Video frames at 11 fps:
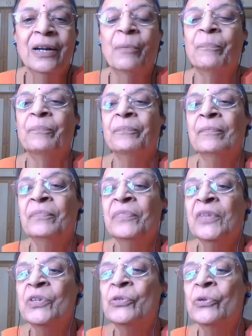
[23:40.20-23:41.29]
up.
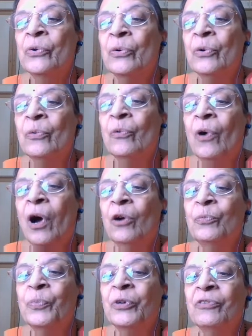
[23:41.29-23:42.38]
So output